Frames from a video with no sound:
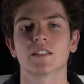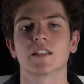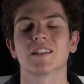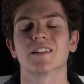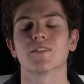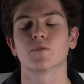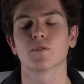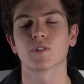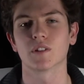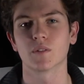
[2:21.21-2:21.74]
I
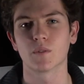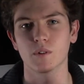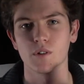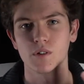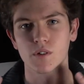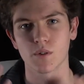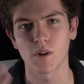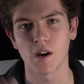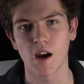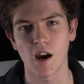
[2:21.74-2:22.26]
didn't really want
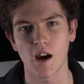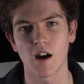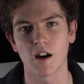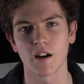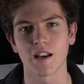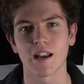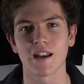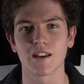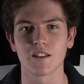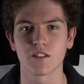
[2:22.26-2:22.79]
to do a
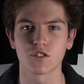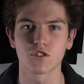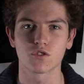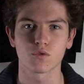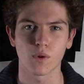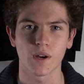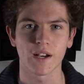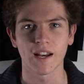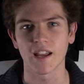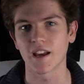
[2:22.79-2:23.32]
hard edit straight